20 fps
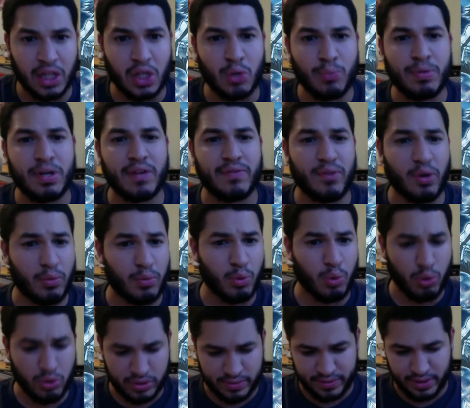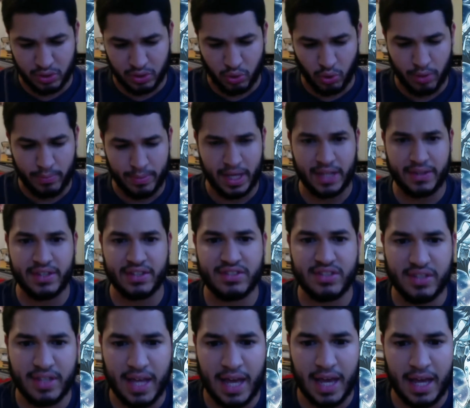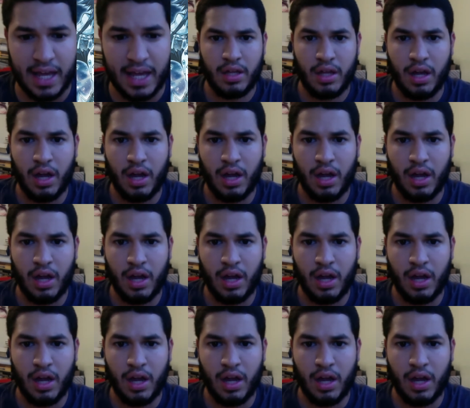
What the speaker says: bit of the rules of the tournament and this and that.